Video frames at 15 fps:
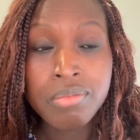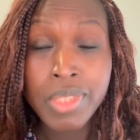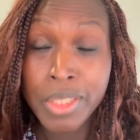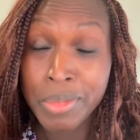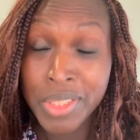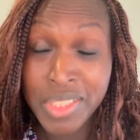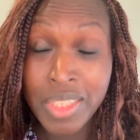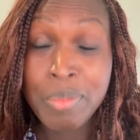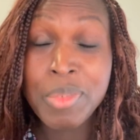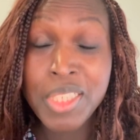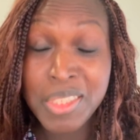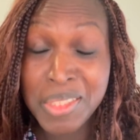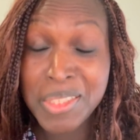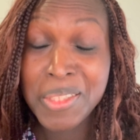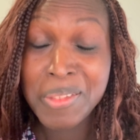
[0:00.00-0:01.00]

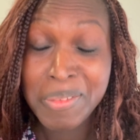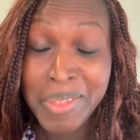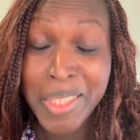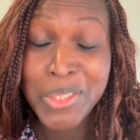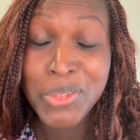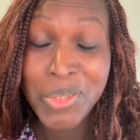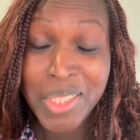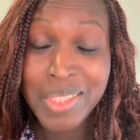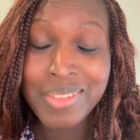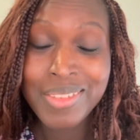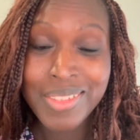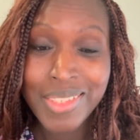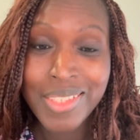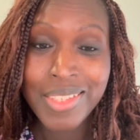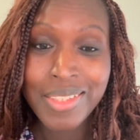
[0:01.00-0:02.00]
irritability,
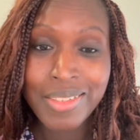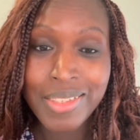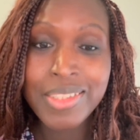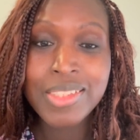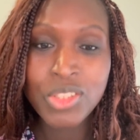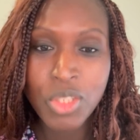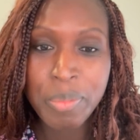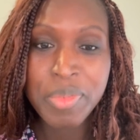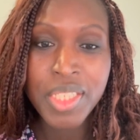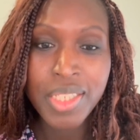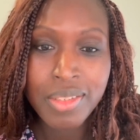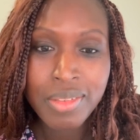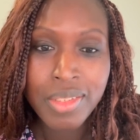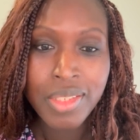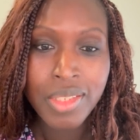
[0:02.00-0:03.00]
actually,
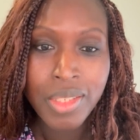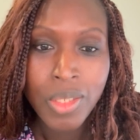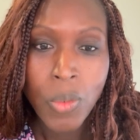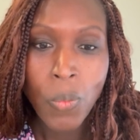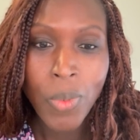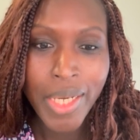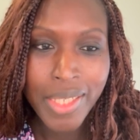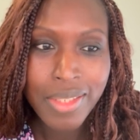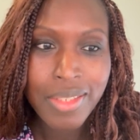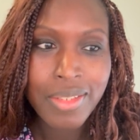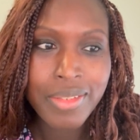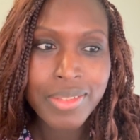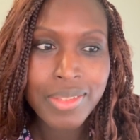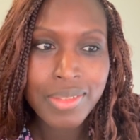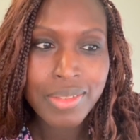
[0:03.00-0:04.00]
insomnia, weight
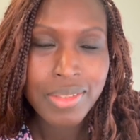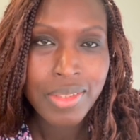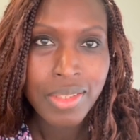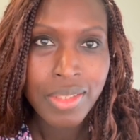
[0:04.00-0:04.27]
loss,